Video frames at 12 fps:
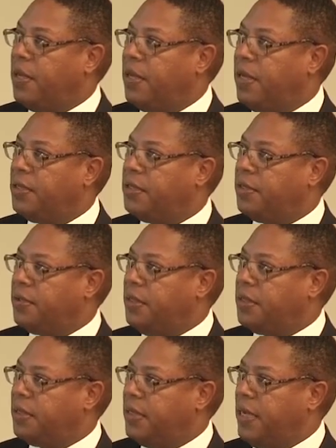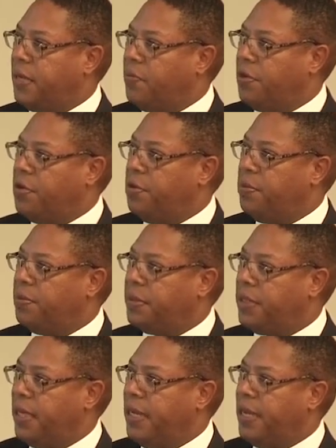It's like when you
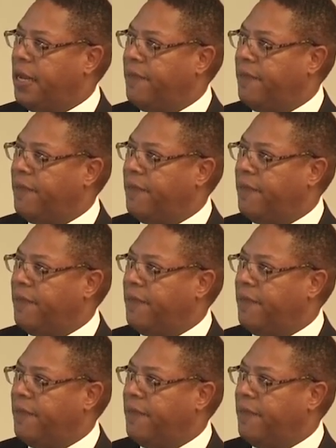say,